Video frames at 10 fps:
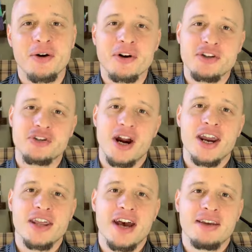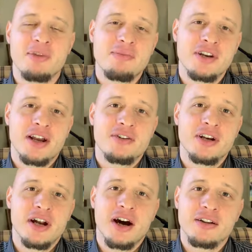I want to try that. Maybe not
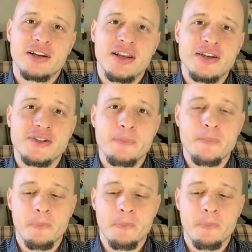during the holidays.